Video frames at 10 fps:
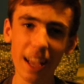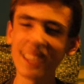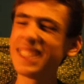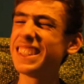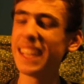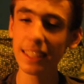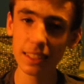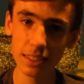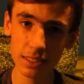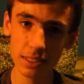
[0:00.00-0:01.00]
a
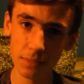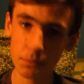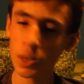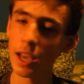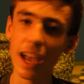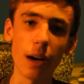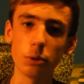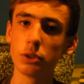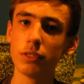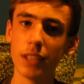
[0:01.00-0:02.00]
6 out of